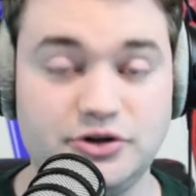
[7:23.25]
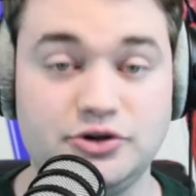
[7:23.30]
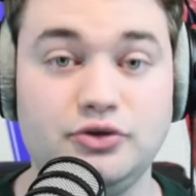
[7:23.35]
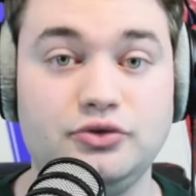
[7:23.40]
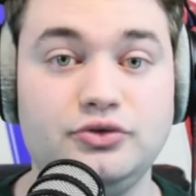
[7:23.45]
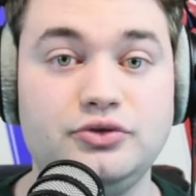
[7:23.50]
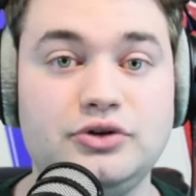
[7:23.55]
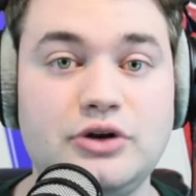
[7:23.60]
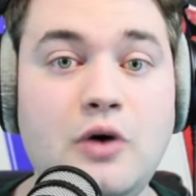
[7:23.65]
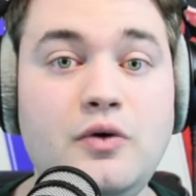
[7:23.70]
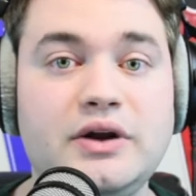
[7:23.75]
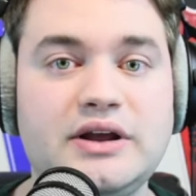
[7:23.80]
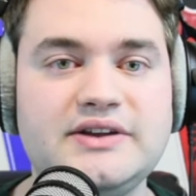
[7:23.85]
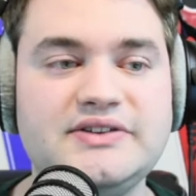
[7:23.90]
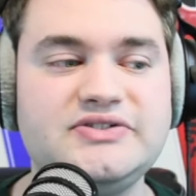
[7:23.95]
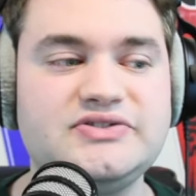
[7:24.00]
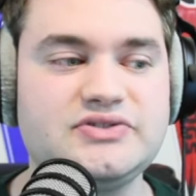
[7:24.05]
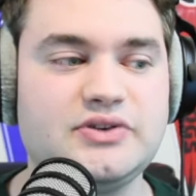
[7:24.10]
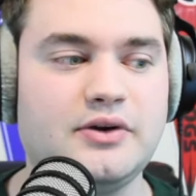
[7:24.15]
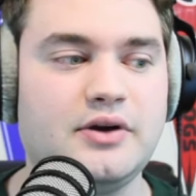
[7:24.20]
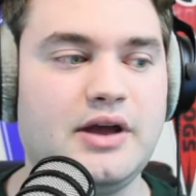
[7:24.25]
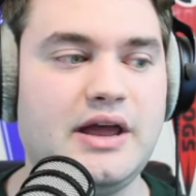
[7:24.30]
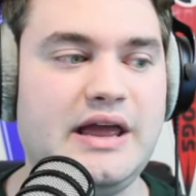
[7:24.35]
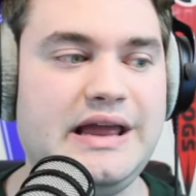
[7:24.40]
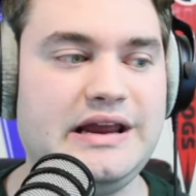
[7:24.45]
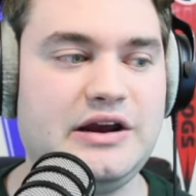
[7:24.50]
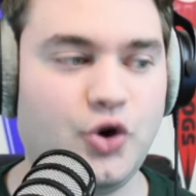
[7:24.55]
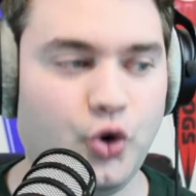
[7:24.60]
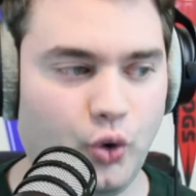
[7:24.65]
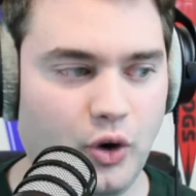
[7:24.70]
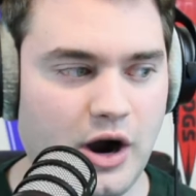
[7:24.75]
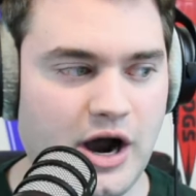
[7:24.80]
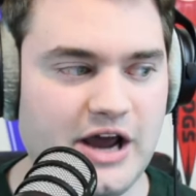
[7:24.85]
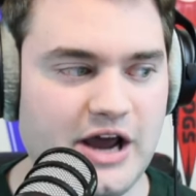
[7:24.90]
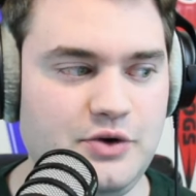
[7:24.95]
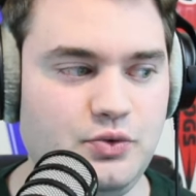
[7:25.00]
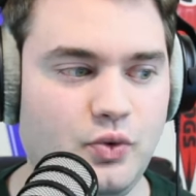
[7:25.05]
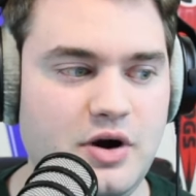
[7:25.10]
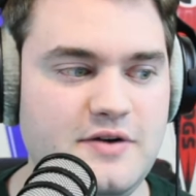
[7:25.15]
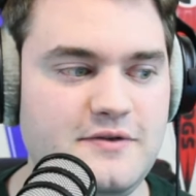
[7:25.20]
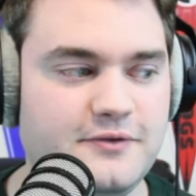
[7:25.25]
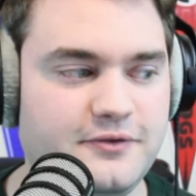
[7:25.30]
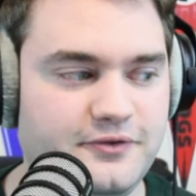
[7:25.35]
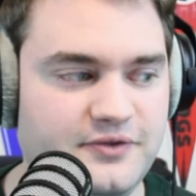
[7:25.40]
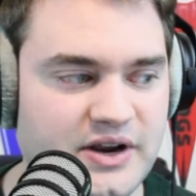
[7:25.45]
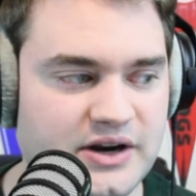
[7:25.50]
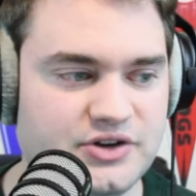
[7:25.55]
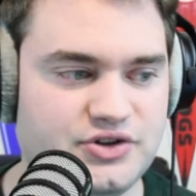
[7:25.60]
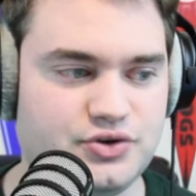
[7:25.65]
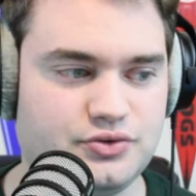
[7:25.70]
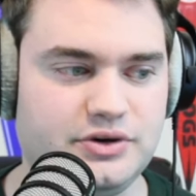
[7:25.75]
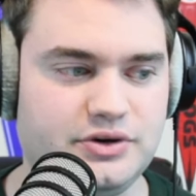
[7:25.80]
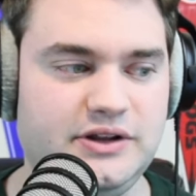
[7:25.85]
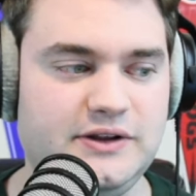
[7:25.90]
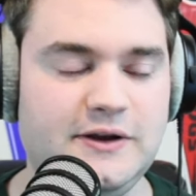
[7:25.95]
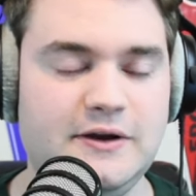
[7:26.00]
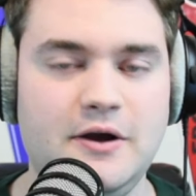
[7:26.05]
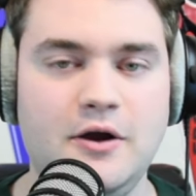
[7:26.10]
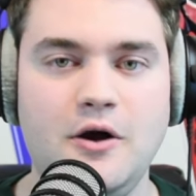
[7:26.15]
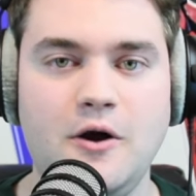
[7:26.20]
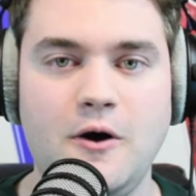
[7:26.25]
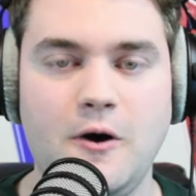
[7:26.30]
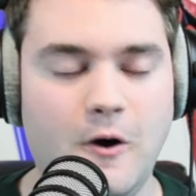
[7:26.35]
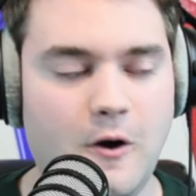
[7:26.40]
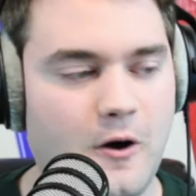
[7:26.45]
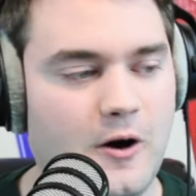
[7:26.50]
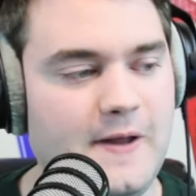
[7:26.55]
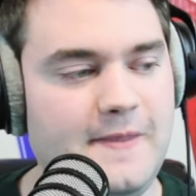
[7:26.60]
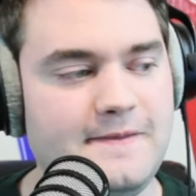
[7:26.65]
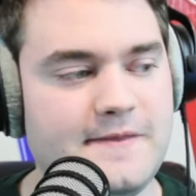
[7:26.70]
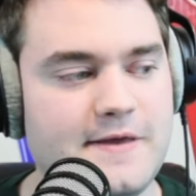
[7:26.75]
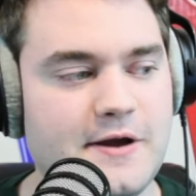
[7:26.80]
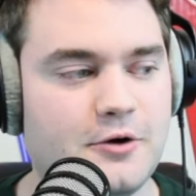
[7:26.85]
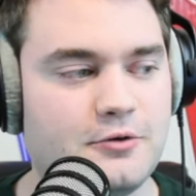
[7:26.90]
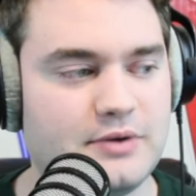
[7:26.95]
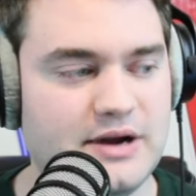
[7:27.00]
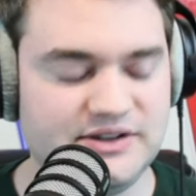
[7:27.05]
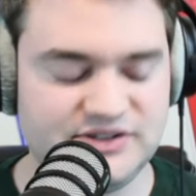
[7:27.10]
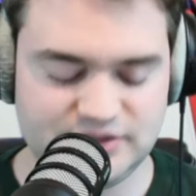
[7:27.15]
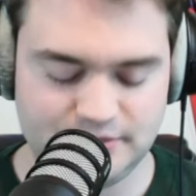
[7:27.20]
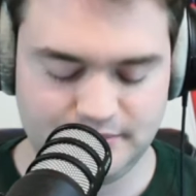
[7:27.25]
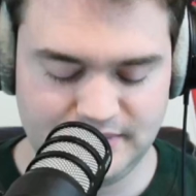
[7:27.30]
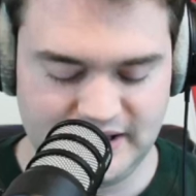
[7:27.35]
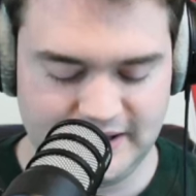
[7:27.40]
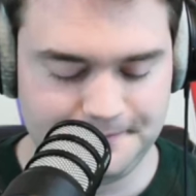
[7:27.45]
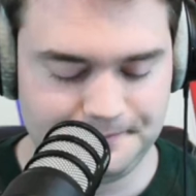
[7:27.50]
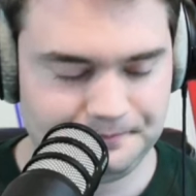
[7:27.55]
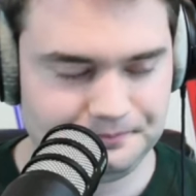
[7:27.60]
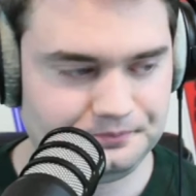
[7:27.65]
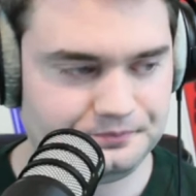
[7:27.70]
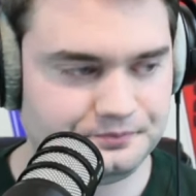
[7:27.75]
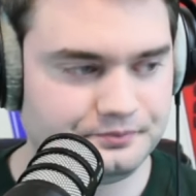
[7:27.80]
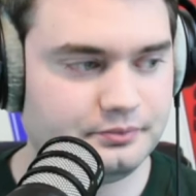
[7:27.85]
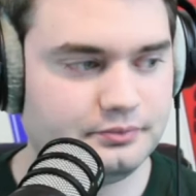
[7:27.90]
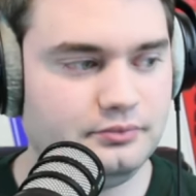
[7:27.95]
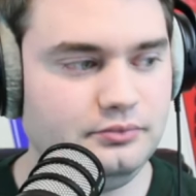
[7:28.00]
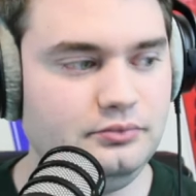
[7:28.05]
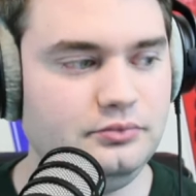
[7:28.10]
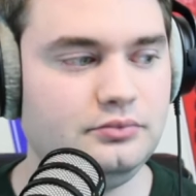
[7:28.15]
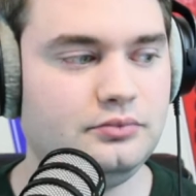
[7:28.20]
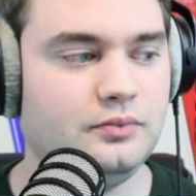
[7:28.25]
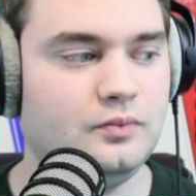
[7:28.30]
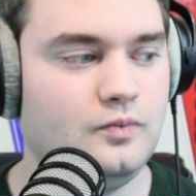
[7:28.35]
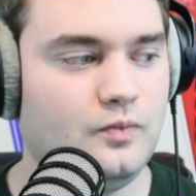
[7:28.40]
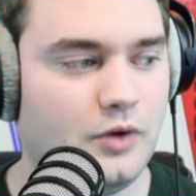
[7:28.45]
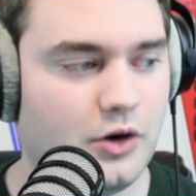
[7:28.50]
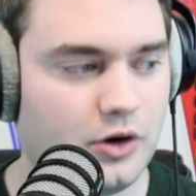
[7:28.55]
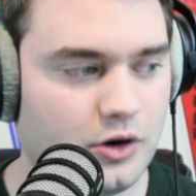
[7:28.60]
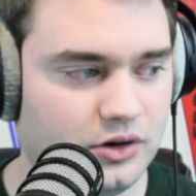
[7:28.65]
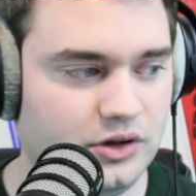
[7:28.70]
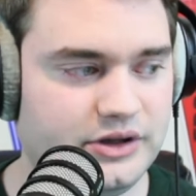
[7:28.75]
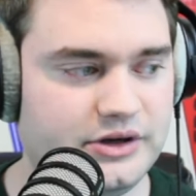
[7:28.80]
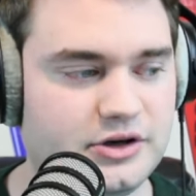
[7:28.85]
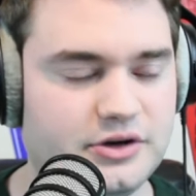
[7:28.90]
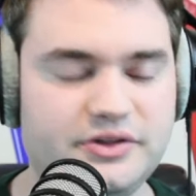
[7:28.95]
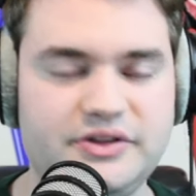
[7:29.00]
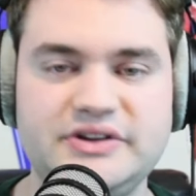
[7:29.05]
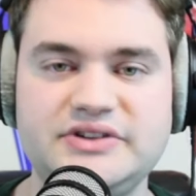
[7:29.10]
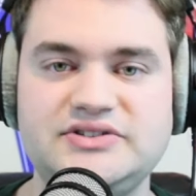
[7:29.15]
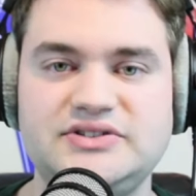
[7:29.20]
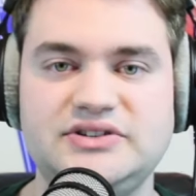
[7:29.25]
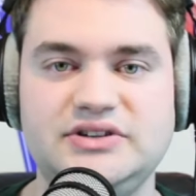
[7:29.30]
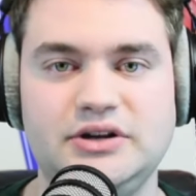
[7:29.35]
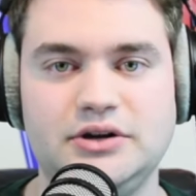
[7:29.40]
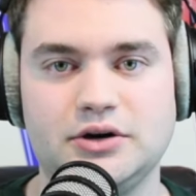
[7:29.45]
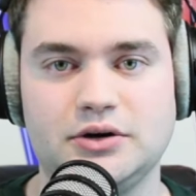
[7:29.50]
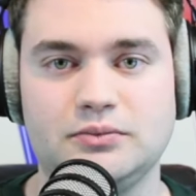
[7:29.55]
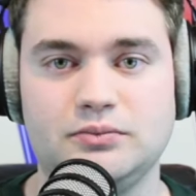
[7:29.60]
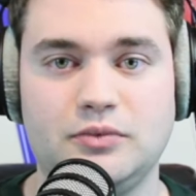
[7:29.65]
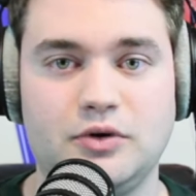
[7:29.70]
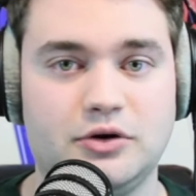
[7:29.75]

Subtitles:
You'll notice a quad one victory on their resume. Earlier this season,